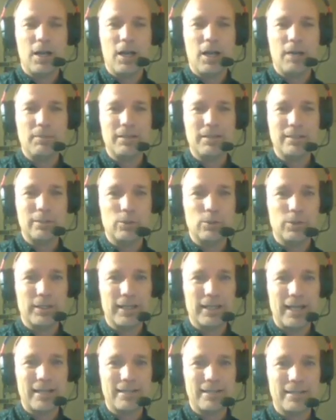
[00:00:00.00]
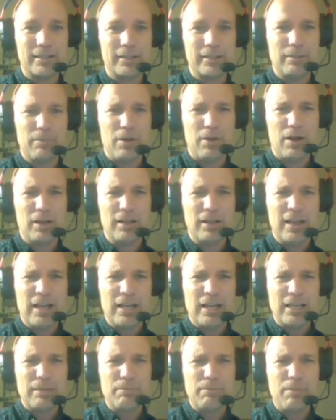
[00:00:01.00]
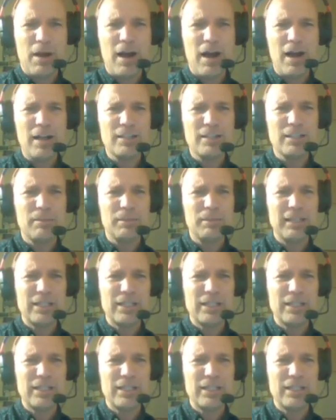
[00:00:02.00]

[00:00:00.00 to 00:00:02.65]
He's looking at still the ball. He possibly